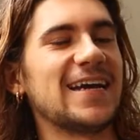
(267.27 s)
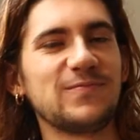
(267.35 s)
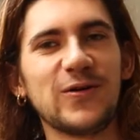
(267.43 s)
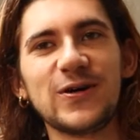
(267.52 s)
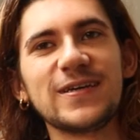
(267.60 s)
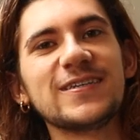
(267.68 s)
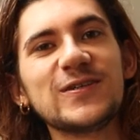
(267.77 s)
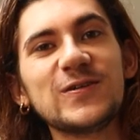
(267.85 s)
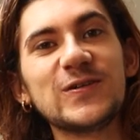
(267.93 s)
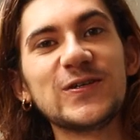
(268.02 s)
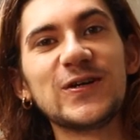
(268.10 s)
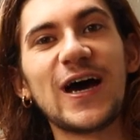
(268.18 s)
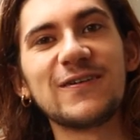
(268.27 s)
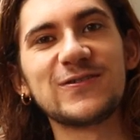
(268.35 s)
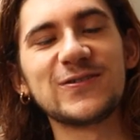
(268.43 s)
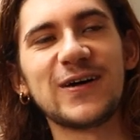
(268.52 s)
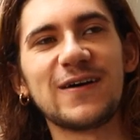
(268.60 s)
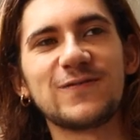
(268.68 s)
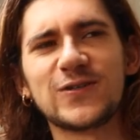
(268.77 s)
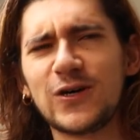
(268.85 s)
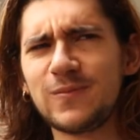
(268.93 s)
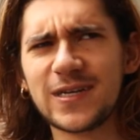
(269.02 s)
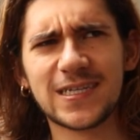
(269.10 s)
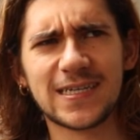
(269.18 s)
And boy, you have to have
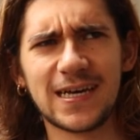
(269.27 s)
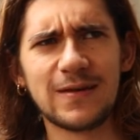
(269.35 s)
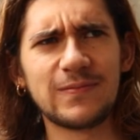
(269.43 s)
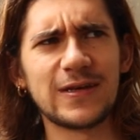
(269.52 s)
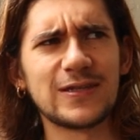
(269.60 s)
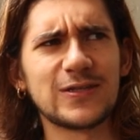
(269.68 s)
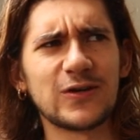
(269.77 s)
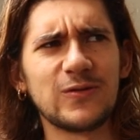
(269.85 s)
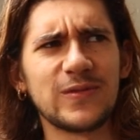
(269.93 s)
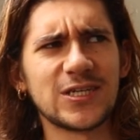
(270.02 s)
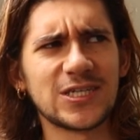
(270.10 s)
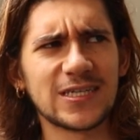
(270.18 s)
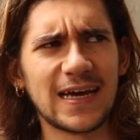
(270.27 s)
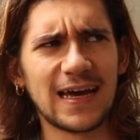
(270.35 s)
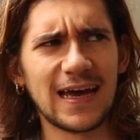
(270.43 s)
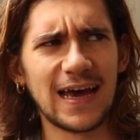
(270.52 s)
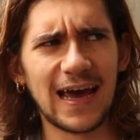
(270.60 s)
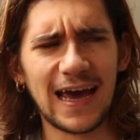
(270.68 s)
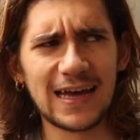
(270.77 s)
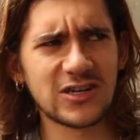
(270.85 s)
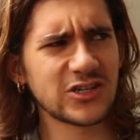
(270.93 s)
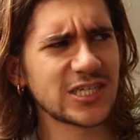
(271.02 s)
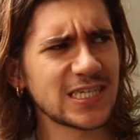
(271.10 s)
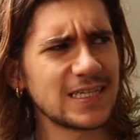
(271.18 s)
so much time and so much
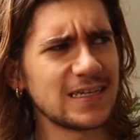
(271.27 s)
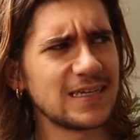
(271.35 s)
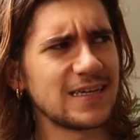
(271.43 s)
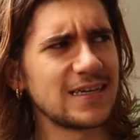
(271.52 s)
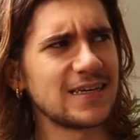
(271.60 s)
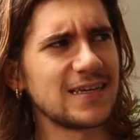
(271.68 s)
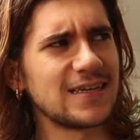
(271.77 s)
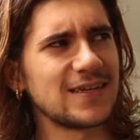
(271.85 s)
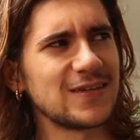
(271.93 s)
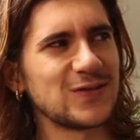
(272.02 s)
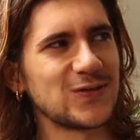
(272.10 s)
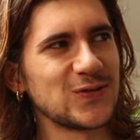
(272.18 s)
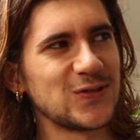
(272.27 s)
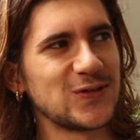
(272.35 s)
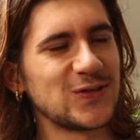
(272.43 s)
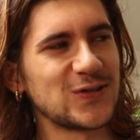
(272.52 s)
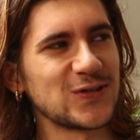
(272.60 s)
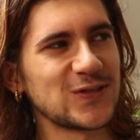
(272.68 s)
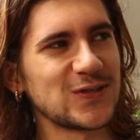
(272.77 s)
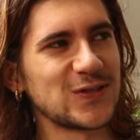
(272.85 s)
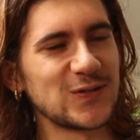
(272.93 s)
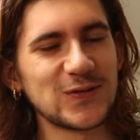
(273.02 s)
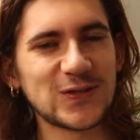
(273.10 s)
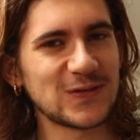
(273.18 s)
energy to just
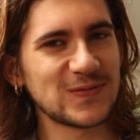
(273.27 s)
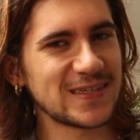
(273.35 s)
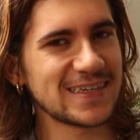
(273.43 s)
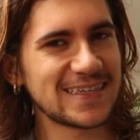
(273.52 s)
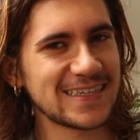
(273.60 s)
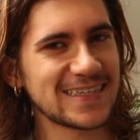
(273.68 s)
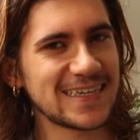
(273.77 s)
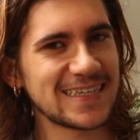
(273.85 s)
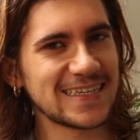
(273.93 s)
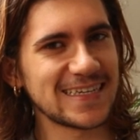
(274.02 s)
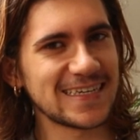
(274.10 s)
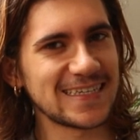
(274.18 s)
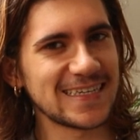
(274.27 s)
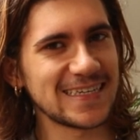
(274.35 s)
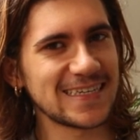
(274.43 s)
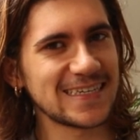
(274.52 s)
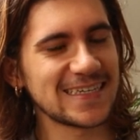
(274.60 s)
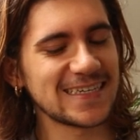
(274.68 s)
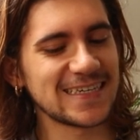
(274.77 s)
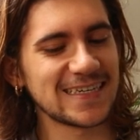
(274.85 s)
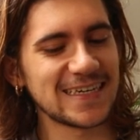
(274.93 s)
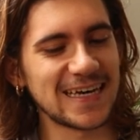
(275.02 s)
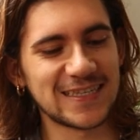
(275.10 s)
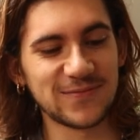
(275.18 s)
do something like that, and I think
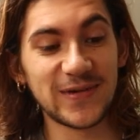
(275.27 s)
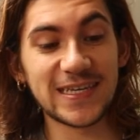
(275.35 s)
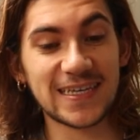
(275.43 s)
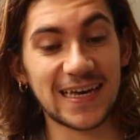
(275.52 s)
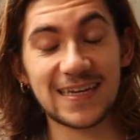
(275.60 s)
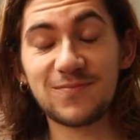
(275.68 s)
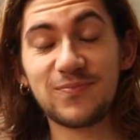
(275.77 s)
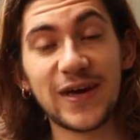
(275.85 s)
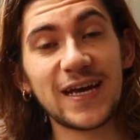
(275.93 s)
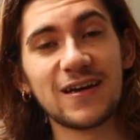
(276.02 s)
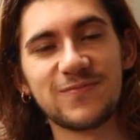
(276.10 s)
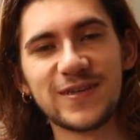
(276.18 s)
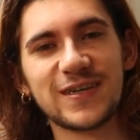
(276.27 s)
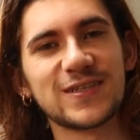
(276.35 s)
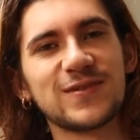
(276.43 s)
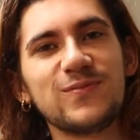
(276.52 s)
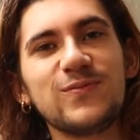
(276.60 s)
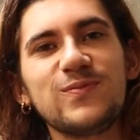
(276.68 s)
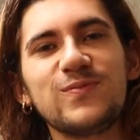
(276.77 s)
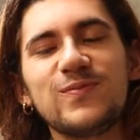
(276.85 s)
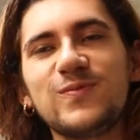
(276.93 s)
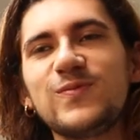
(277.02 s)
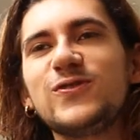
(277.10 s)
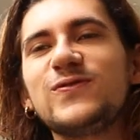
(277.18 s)
it's amazing, and it paid off because the
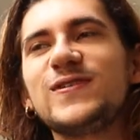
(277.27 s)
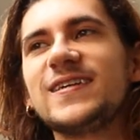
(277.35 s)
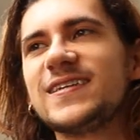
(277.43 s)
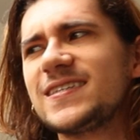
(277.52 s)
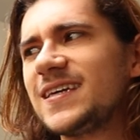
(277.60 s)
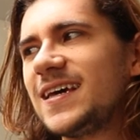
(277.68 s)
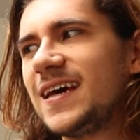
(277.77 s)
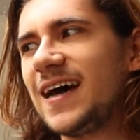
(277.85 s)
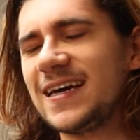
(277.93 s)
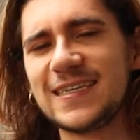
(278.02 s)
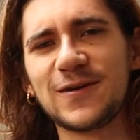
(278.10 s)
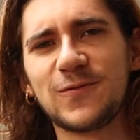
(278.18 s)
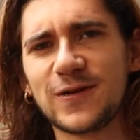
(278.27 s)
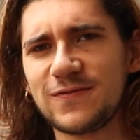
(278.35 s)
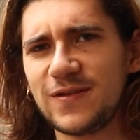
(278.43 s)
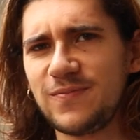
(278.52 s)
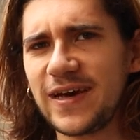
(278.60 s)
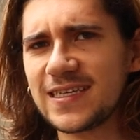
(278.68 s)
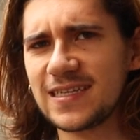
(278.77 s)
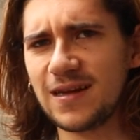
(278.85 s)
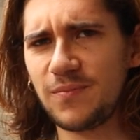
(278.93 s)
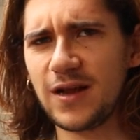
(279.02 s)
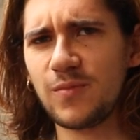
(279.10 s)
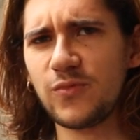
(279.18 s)
movie is, I think, one of the best
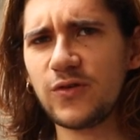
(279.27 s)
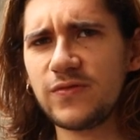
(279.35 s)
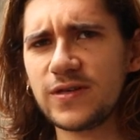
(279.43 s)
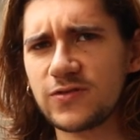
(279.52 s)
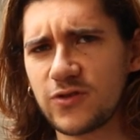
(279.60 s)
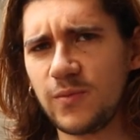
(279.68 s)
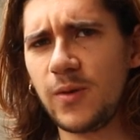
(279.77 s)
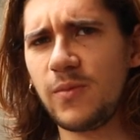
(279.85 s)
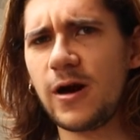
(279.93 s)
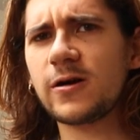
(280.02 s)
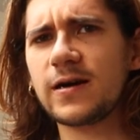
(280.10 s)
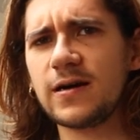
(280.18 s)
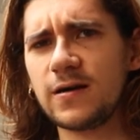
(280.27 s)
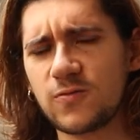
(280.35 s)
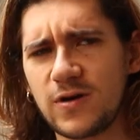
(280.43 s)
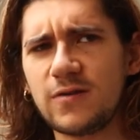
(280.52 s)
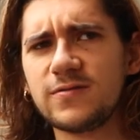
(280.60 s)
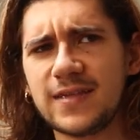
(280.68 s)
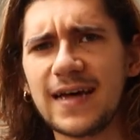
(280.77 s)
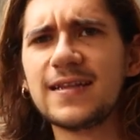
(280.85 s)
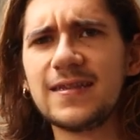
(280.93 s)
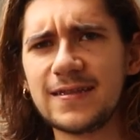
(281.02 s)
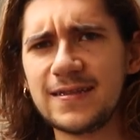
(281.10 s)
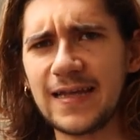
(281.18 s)
independent movies from America around
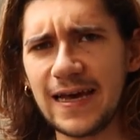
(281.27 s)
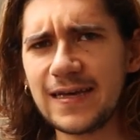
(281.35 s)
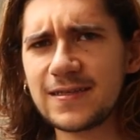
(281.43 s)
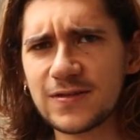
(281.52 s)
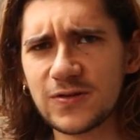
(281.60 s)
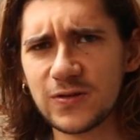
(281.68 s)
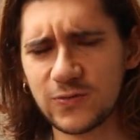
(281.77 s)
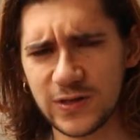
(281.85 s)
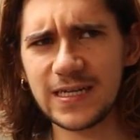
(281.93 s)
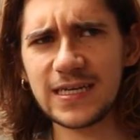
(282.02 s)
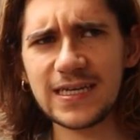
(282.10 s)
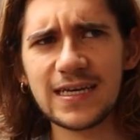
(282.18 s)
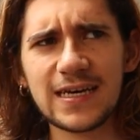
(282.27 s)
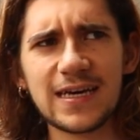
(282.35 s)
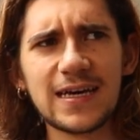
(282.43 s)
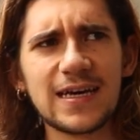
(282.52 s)
that date, really.